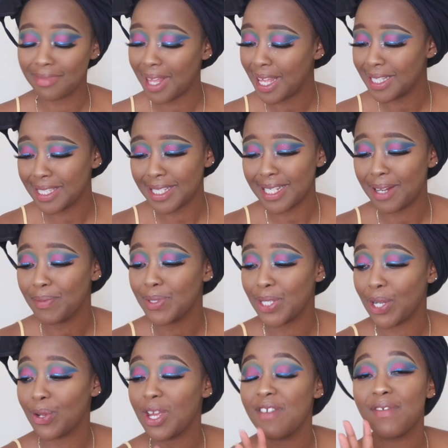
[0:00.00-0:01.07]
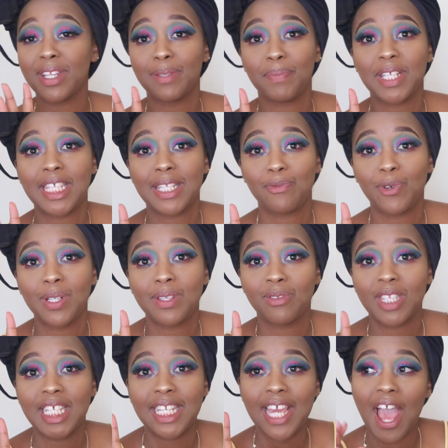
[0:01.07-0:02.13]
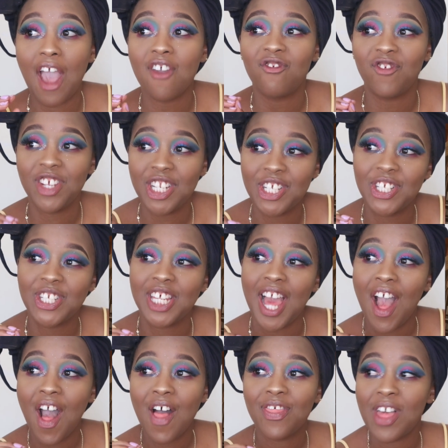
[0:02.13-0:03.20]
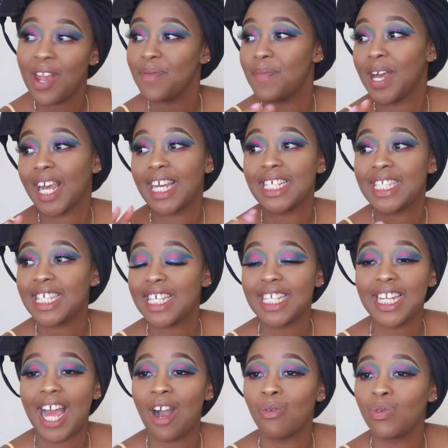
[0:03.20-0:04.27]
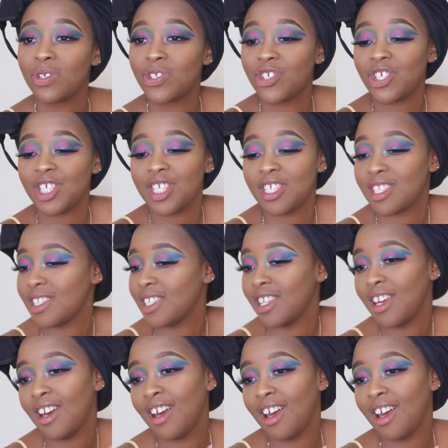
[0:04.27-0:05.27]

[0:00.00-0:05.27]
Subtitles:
Let me tell you, even but the day I finished that magazine, I was just